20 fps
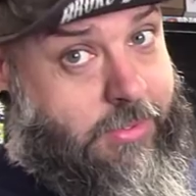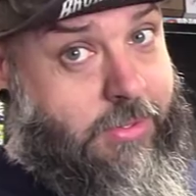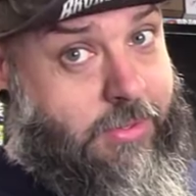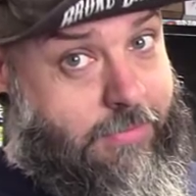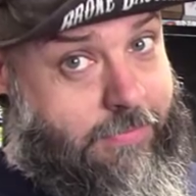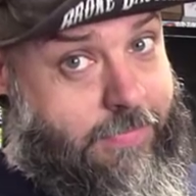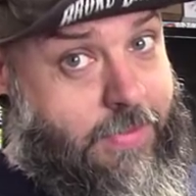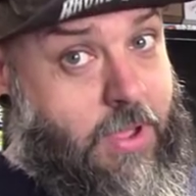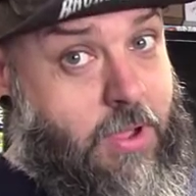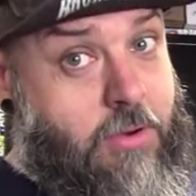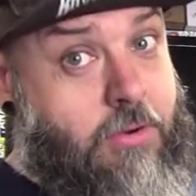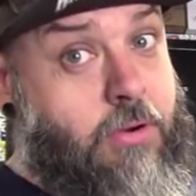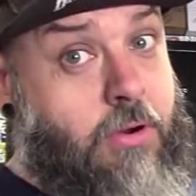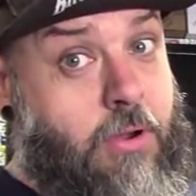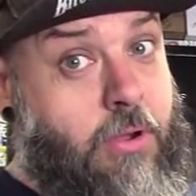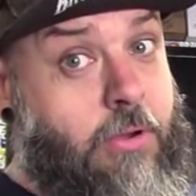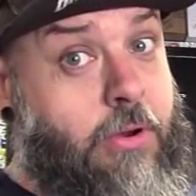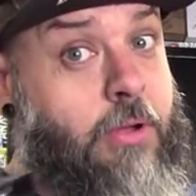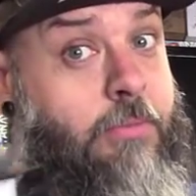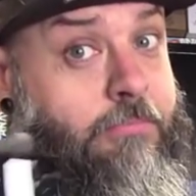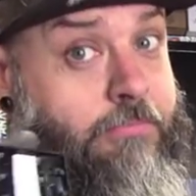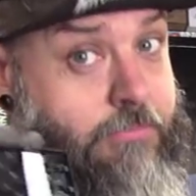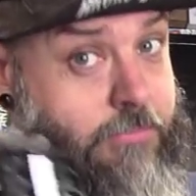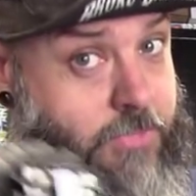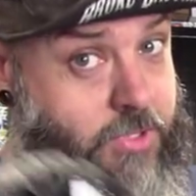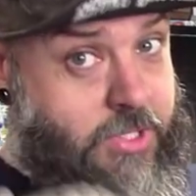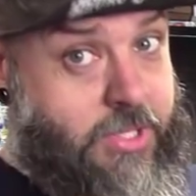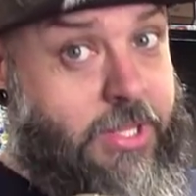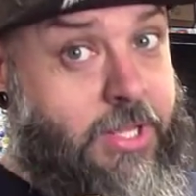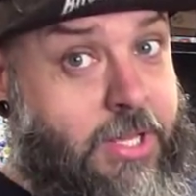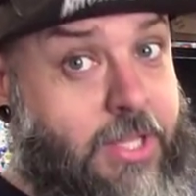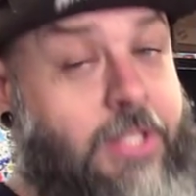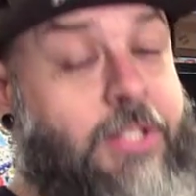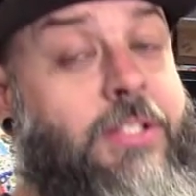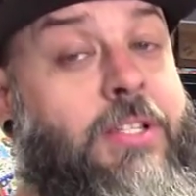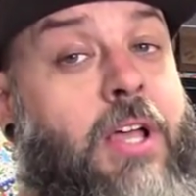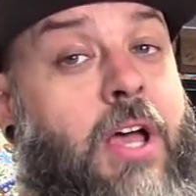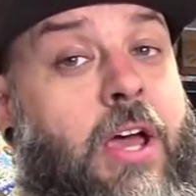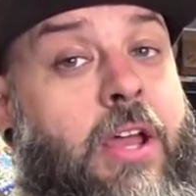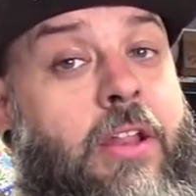Velcroed them to the
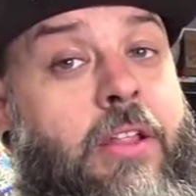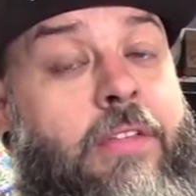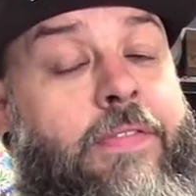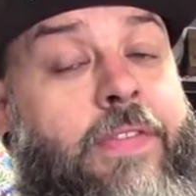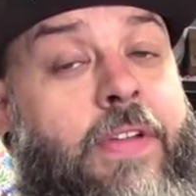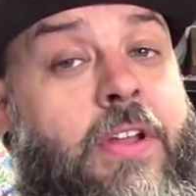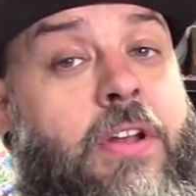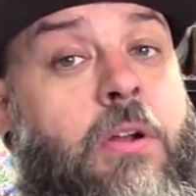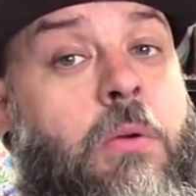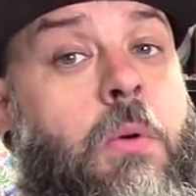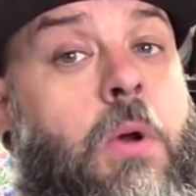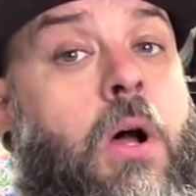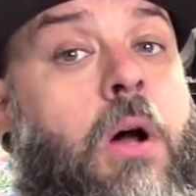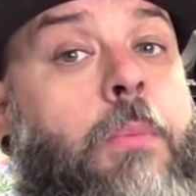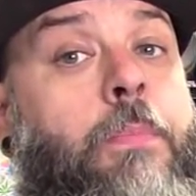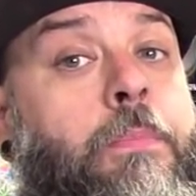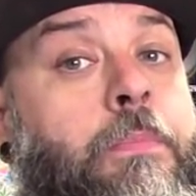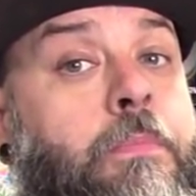inside of the fender well.